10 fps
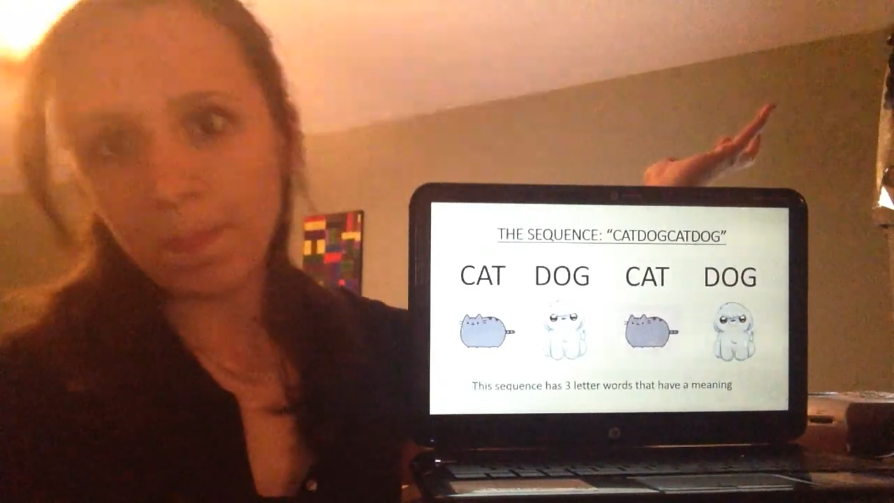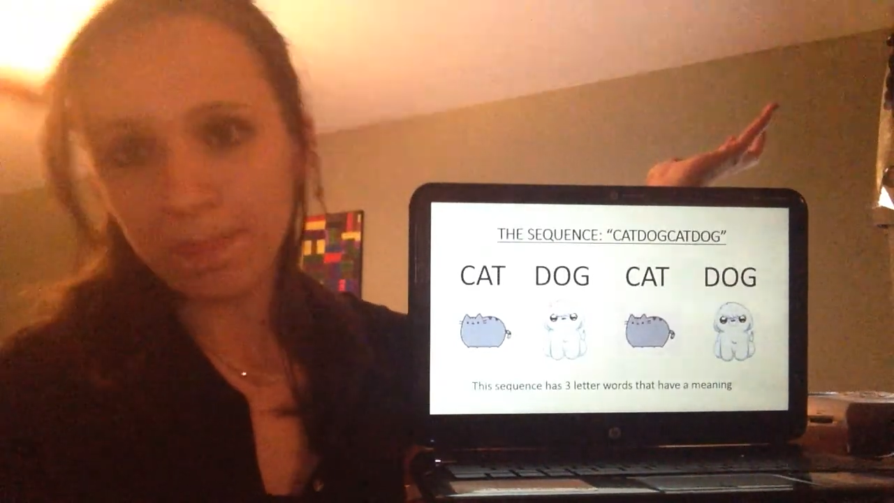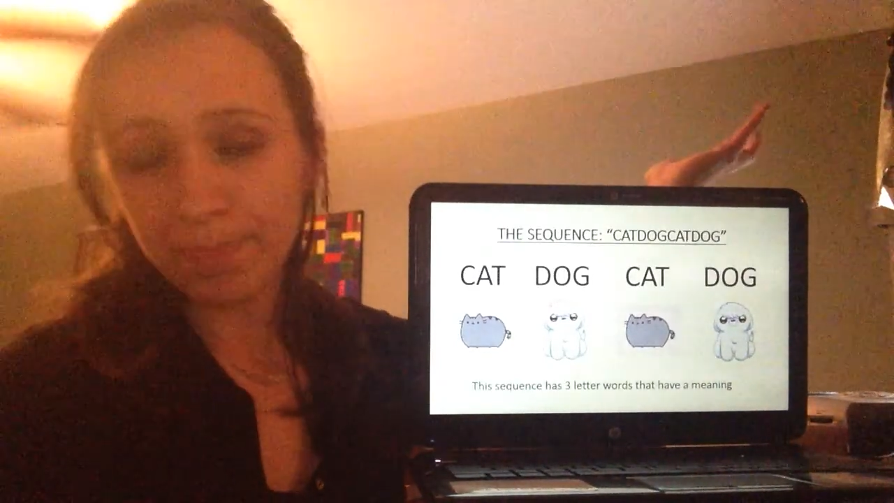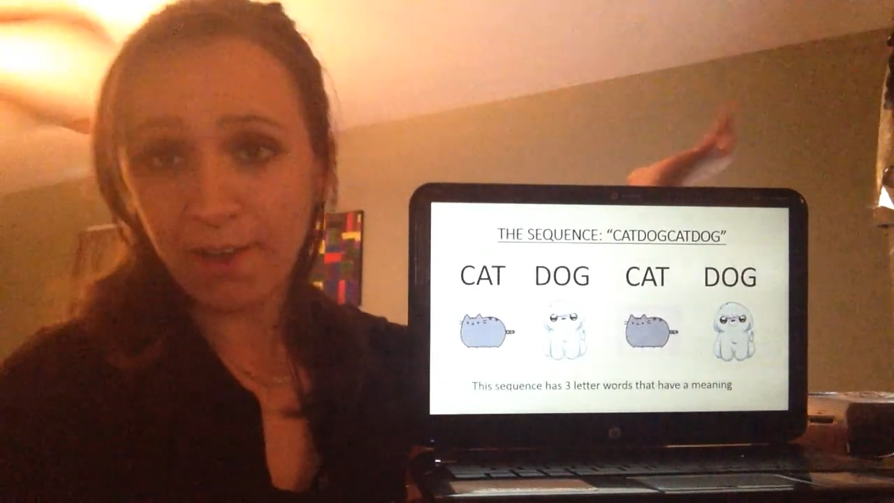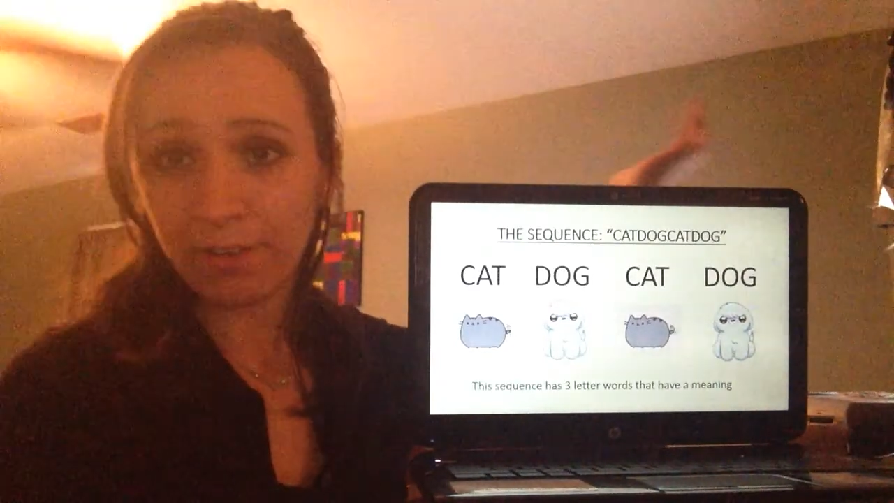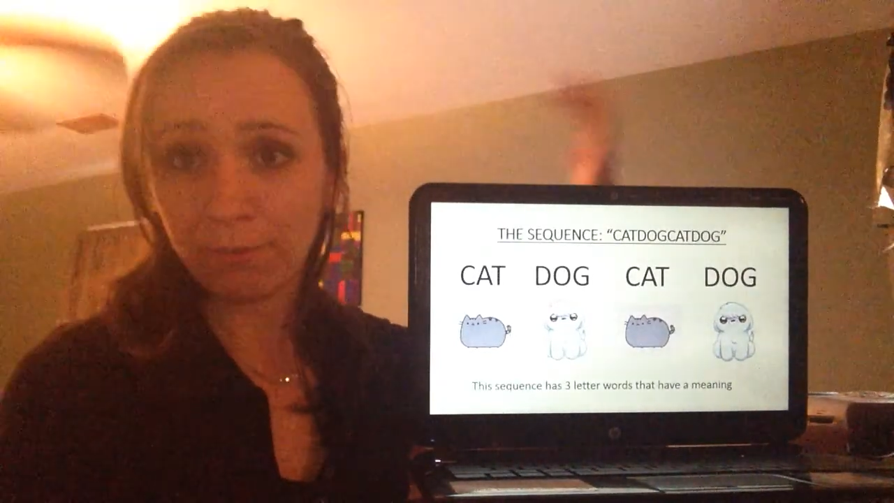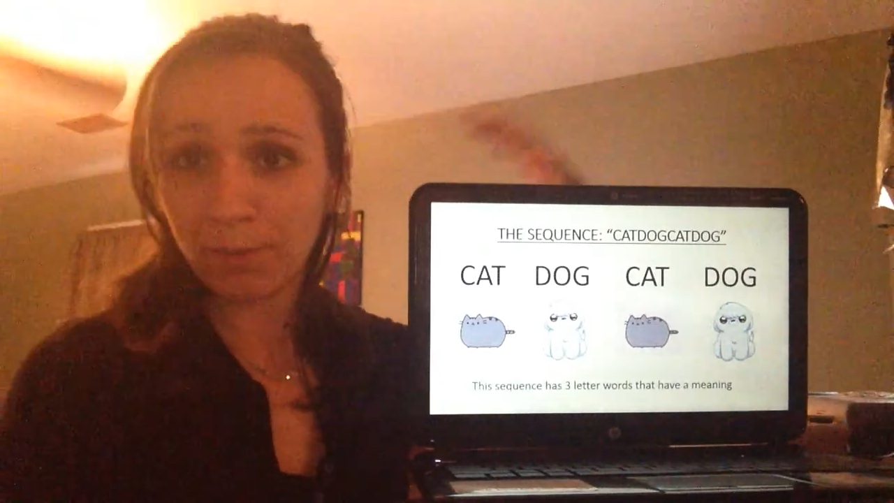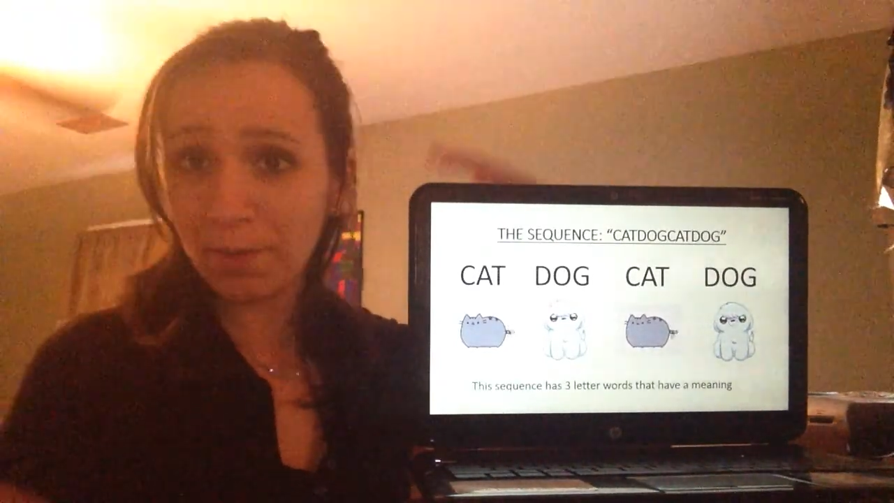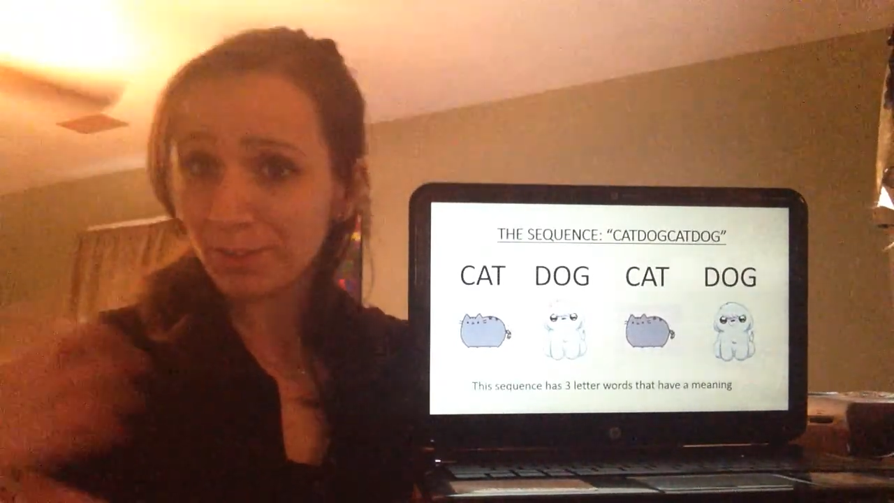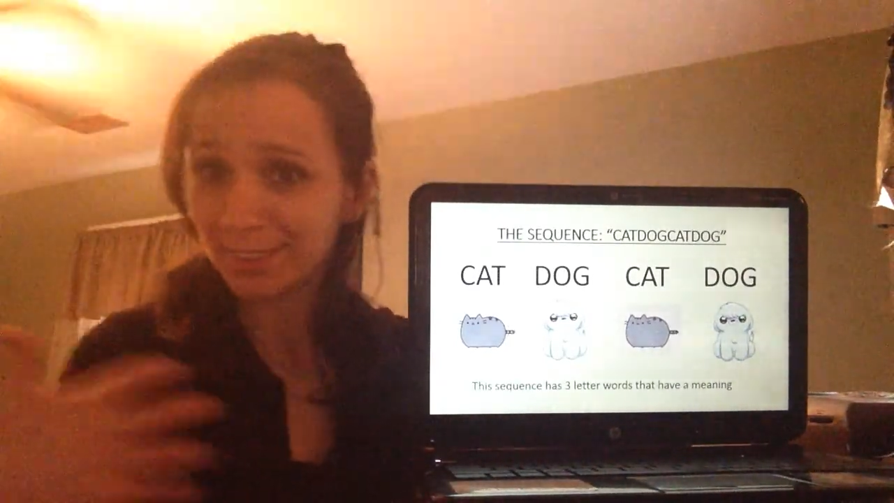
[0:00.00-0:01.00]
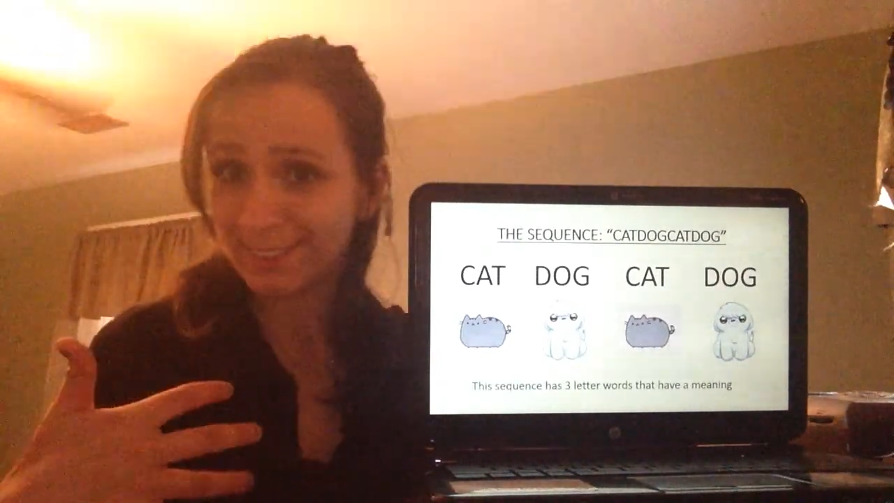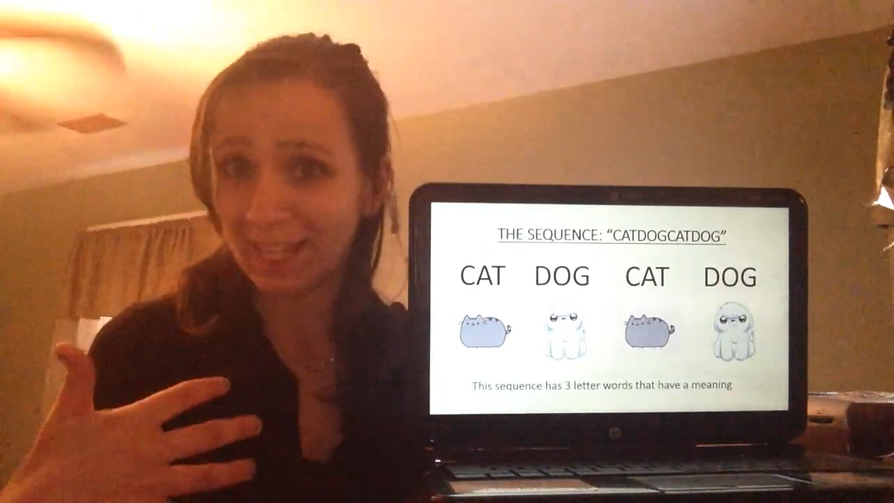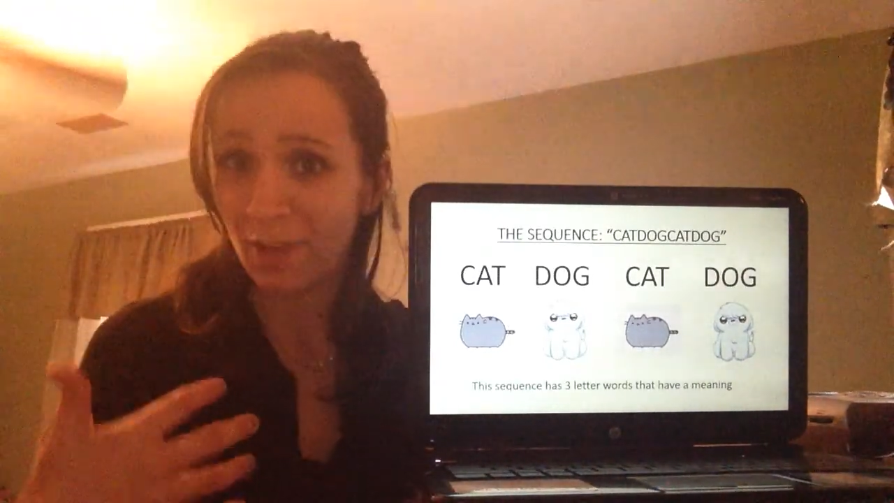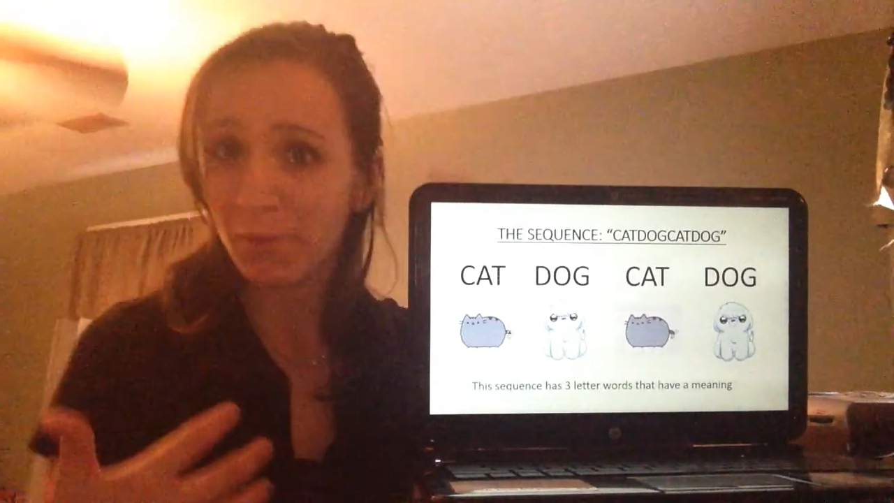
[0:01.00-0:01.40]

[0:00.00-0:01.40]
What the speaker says: Now, if we were a cell,